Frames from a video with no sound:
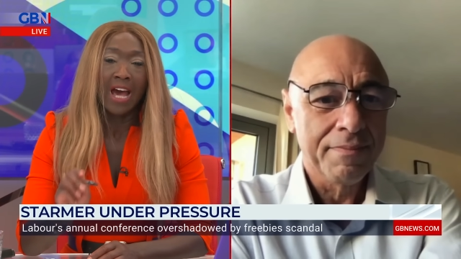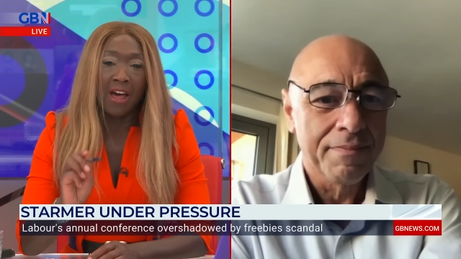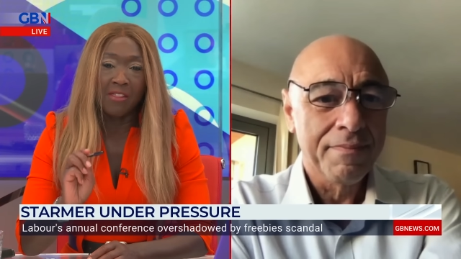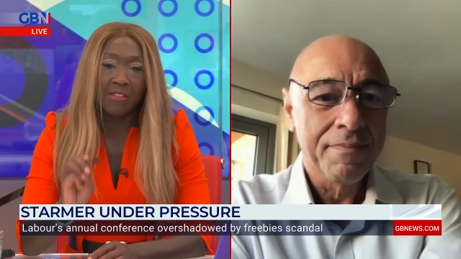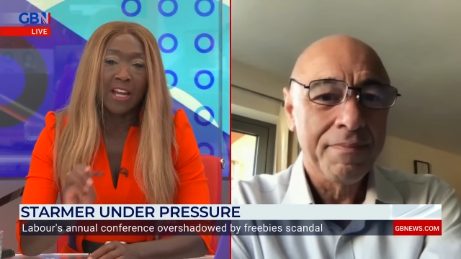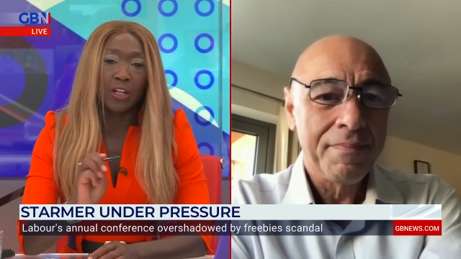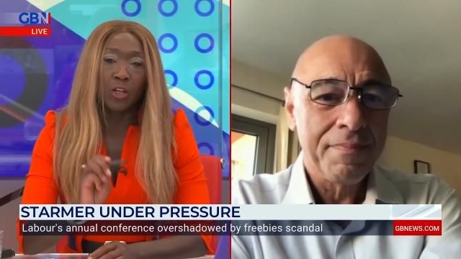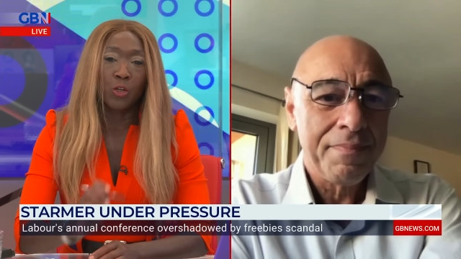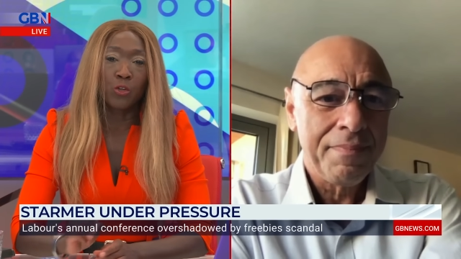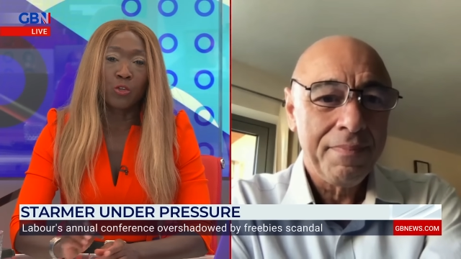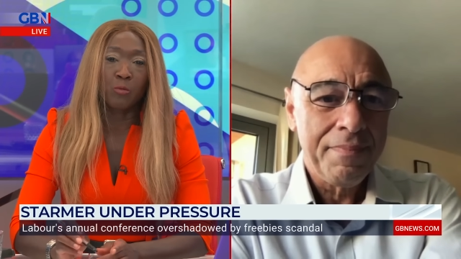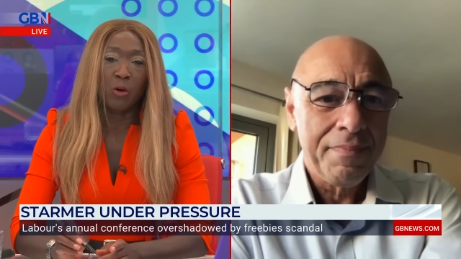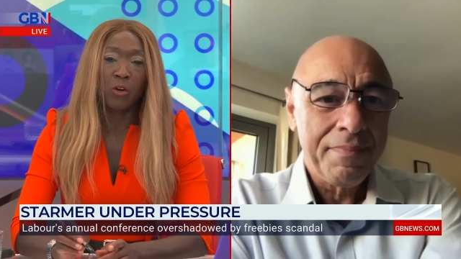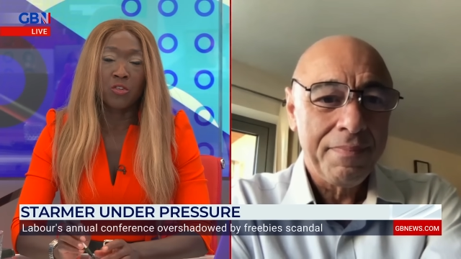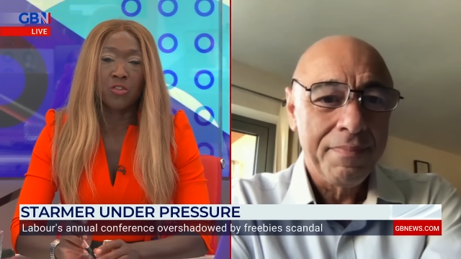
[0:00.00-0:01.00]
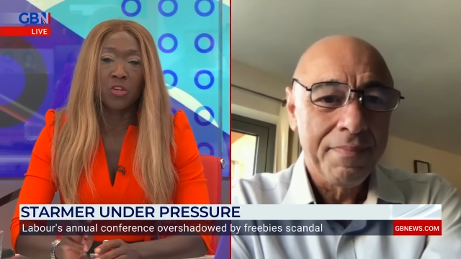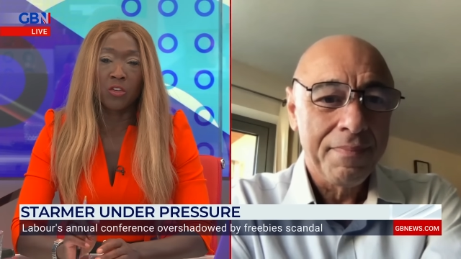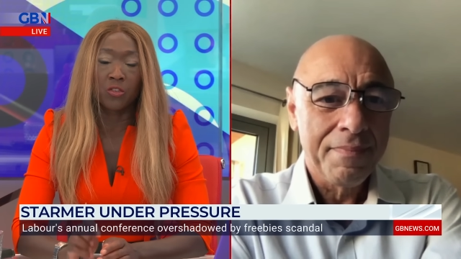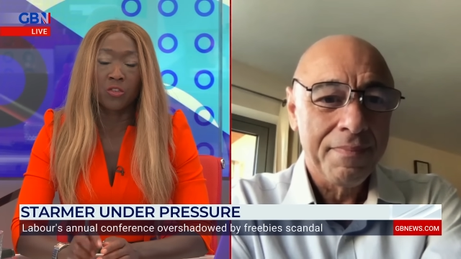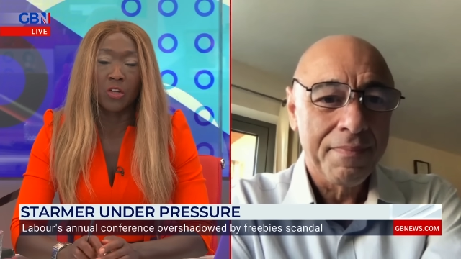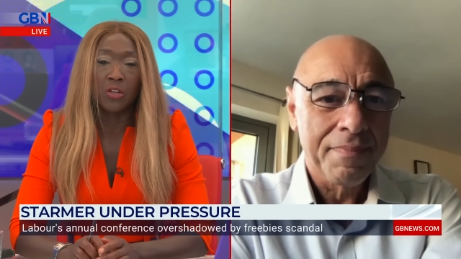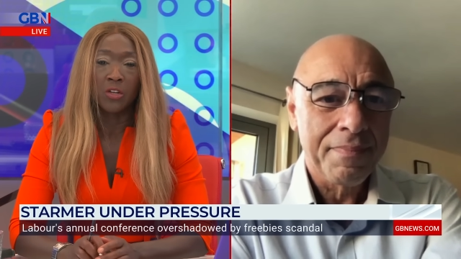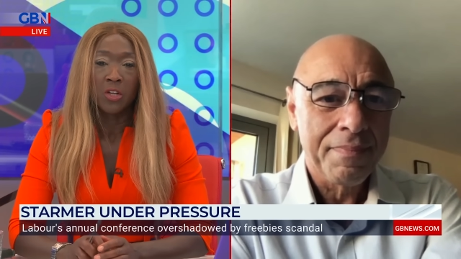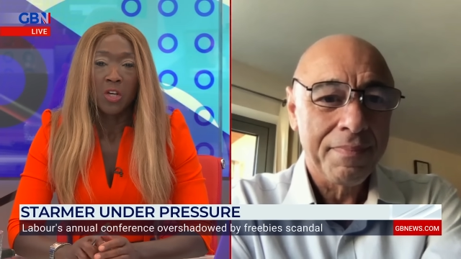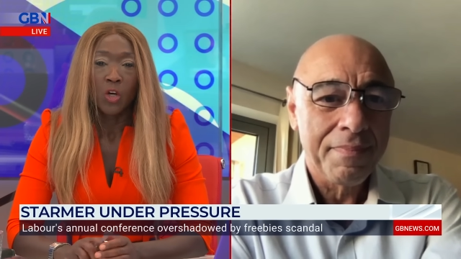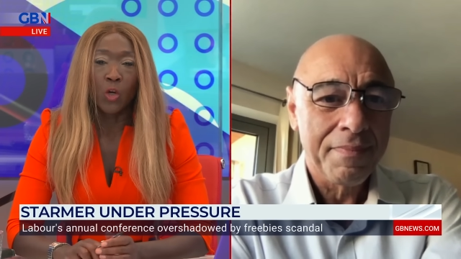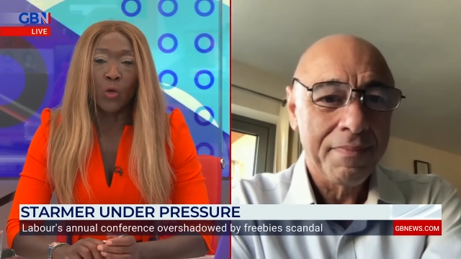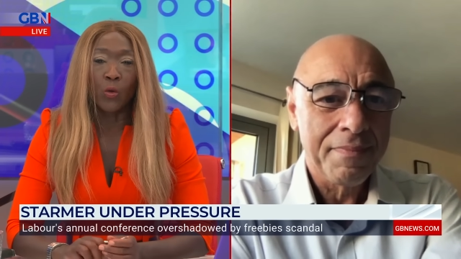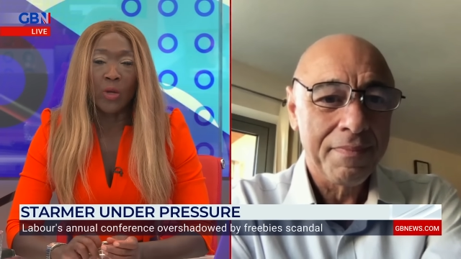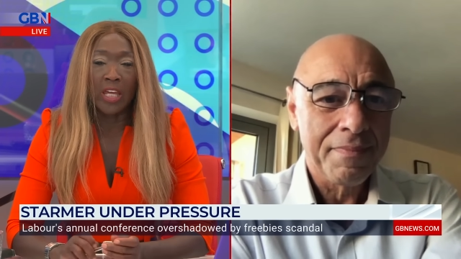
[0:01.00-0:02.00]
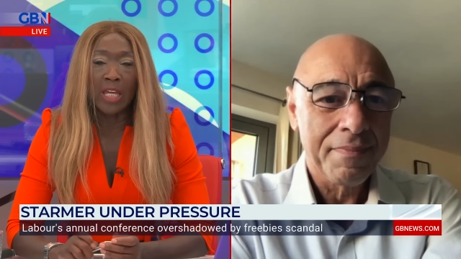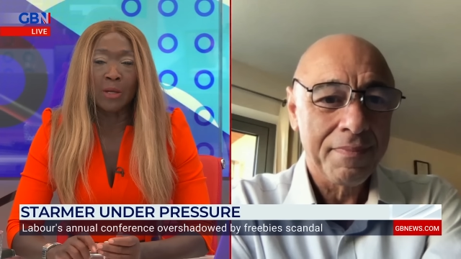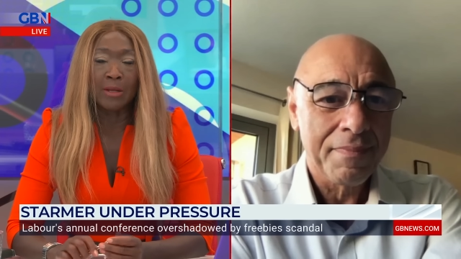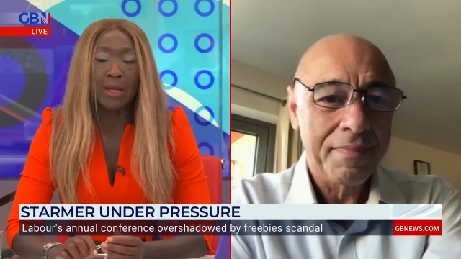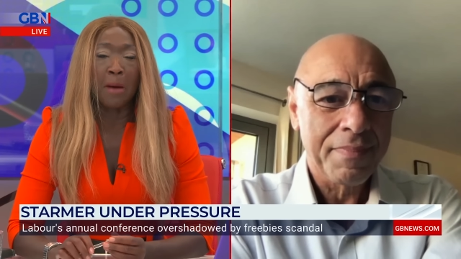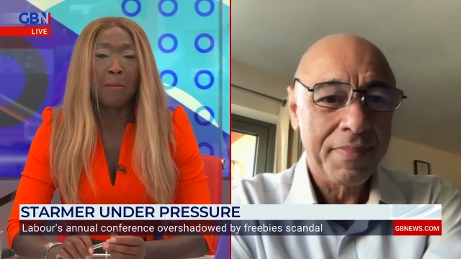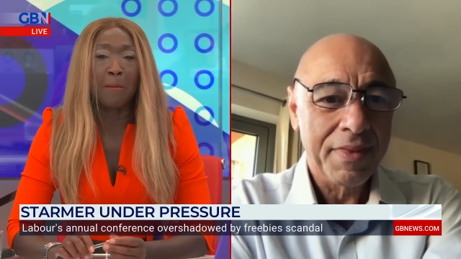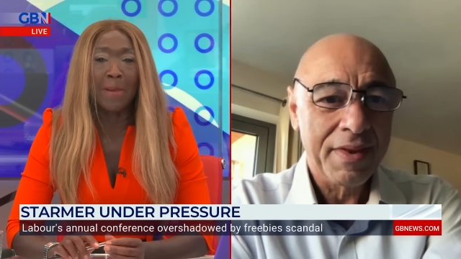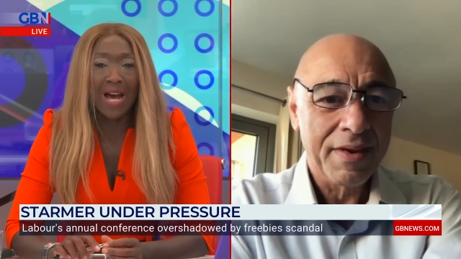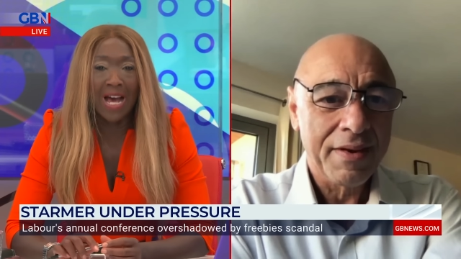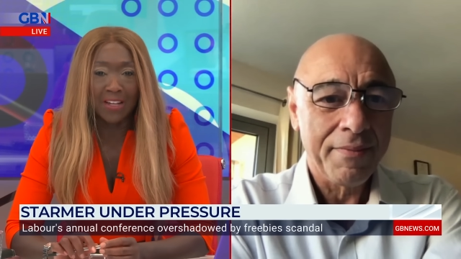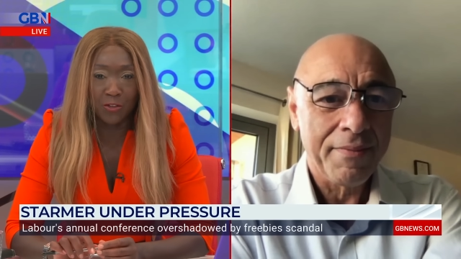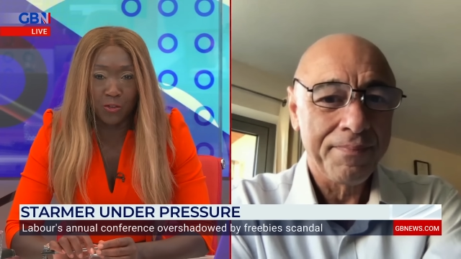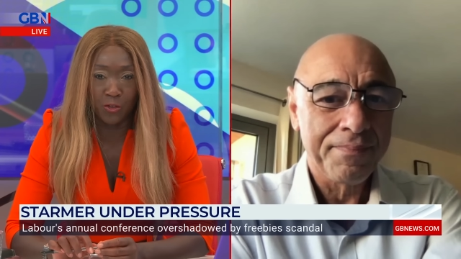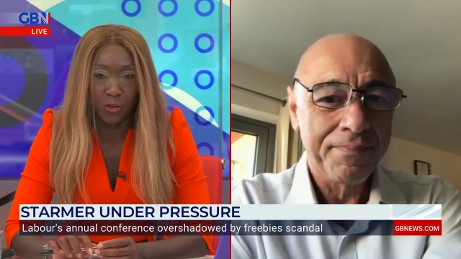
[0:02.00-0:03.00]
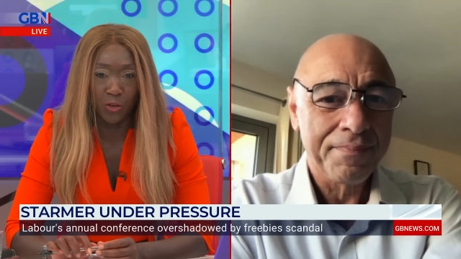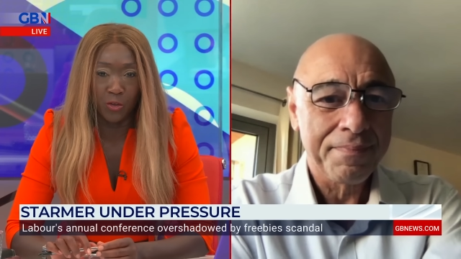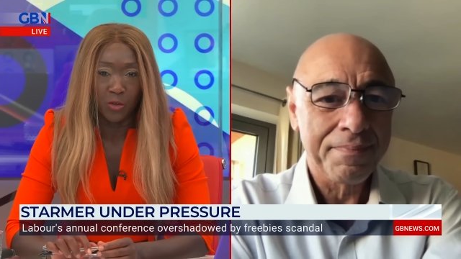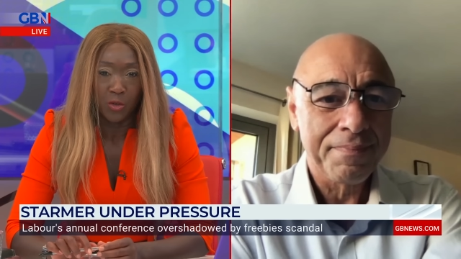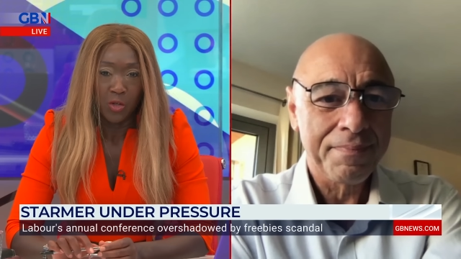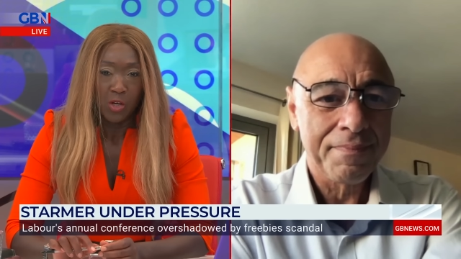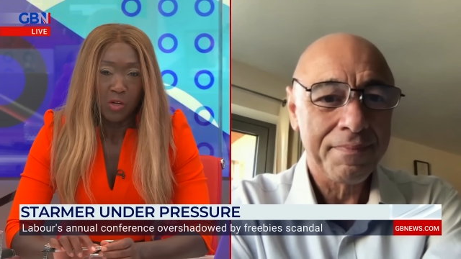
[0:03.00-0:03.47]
Speaker 1: and that includes Boris Johnson, who he lambasted